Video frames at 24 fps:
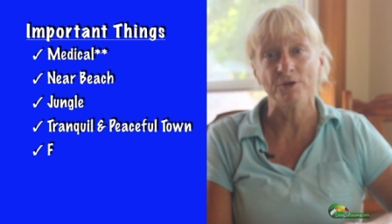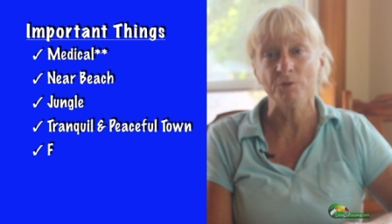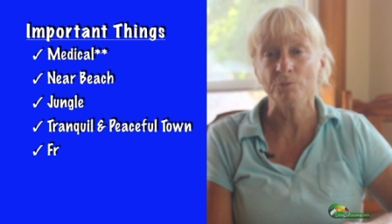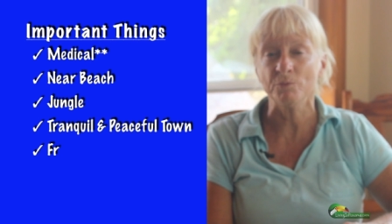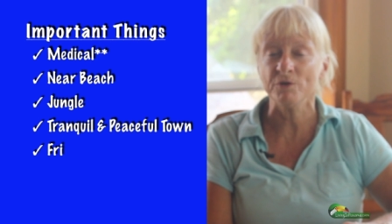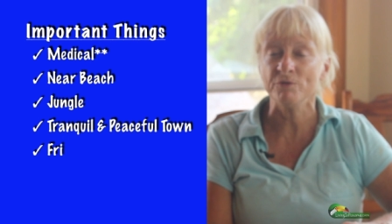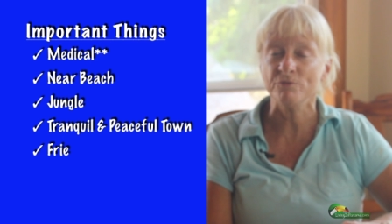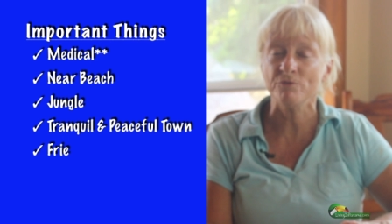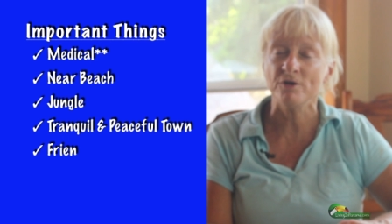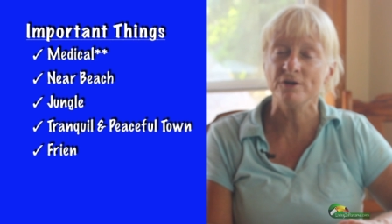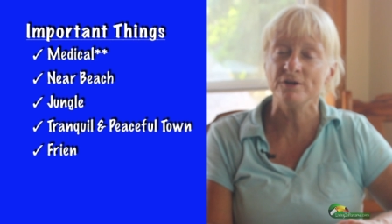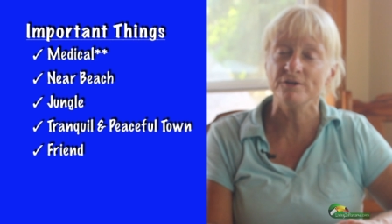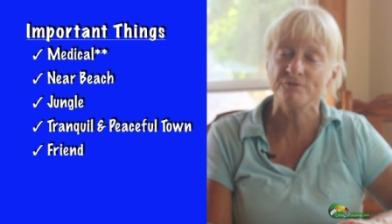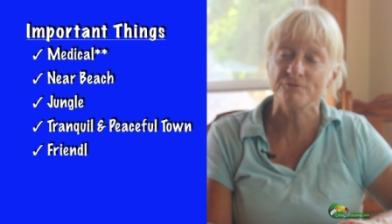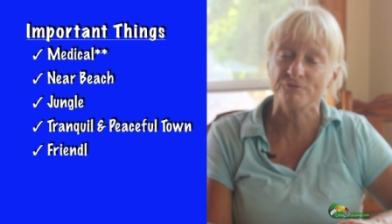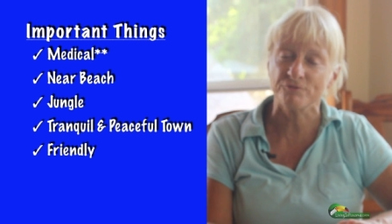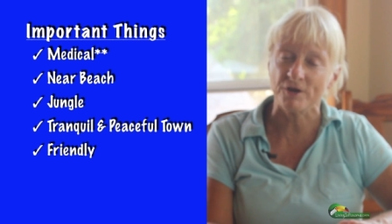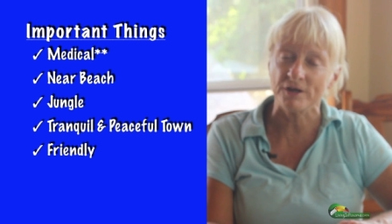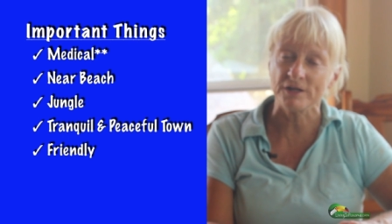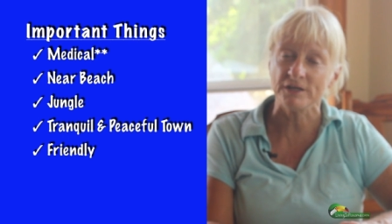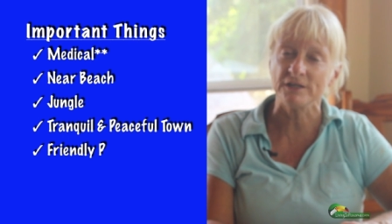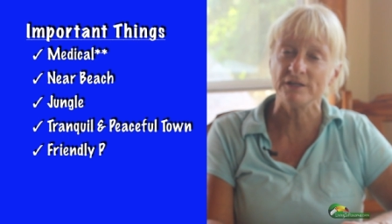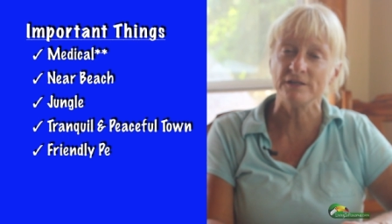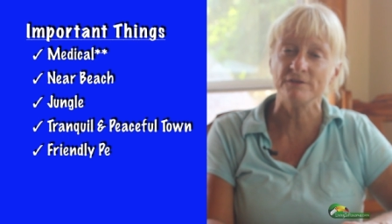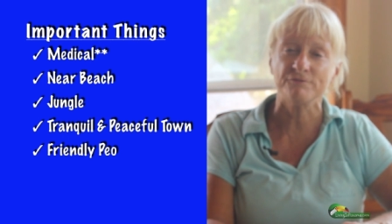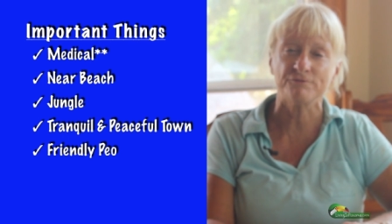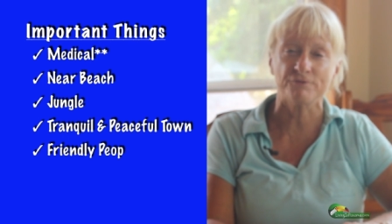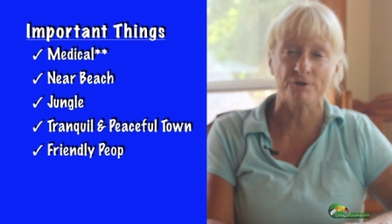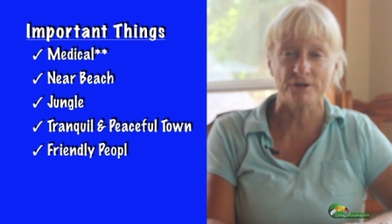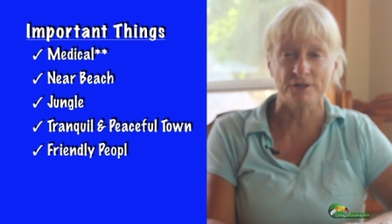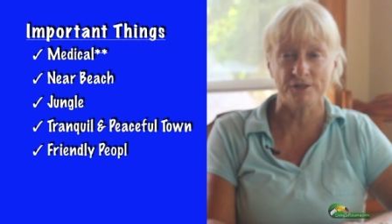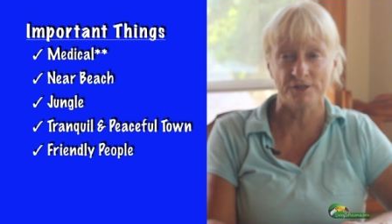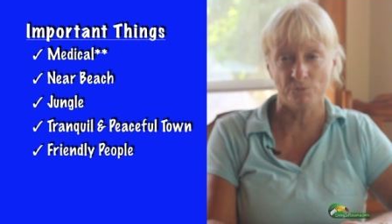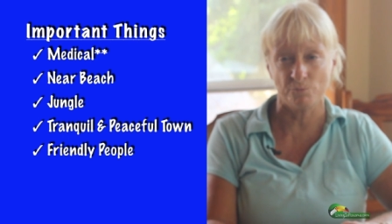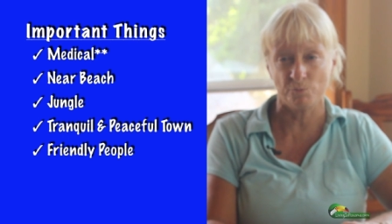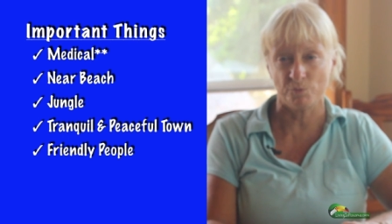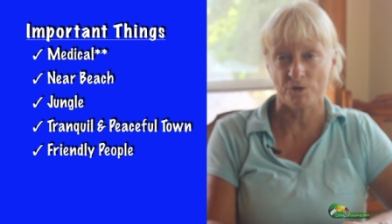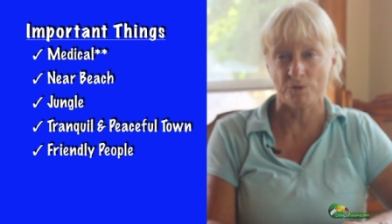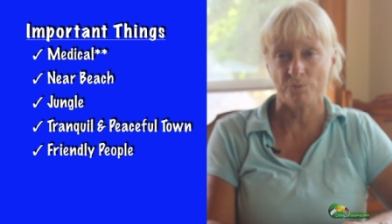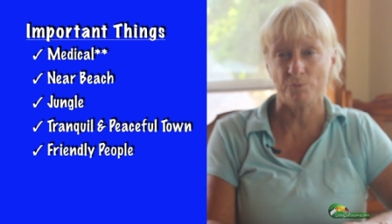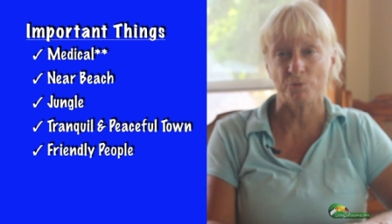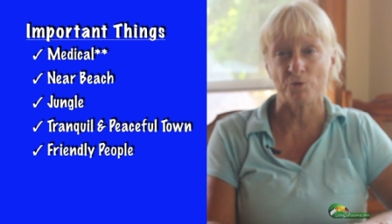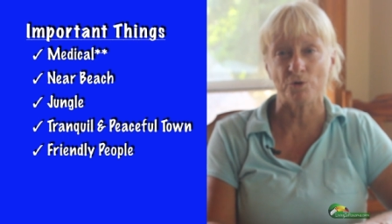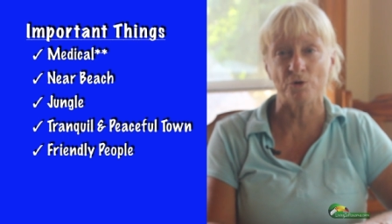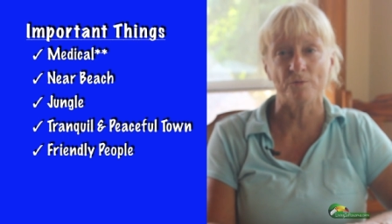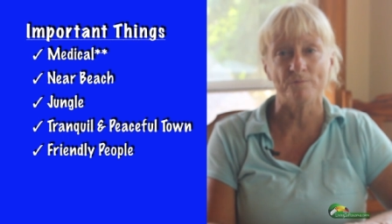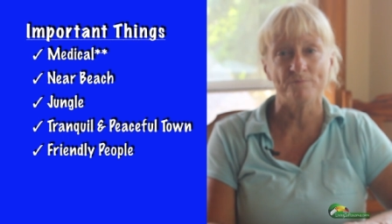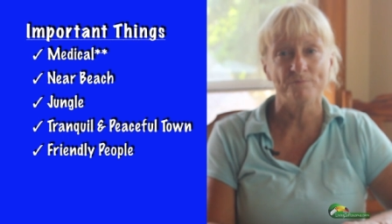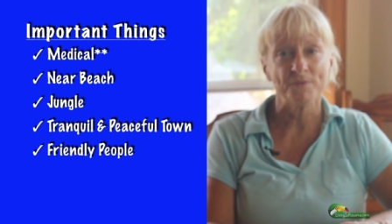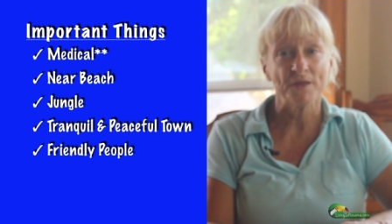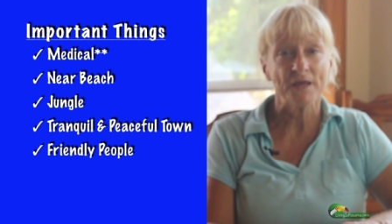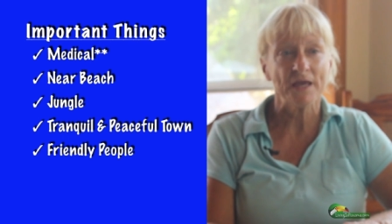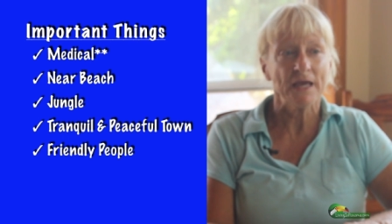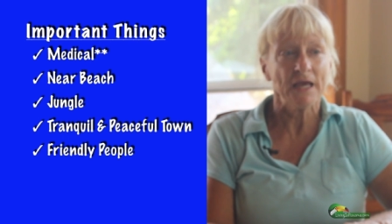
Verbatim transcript: And we wanted friendly, friendly people.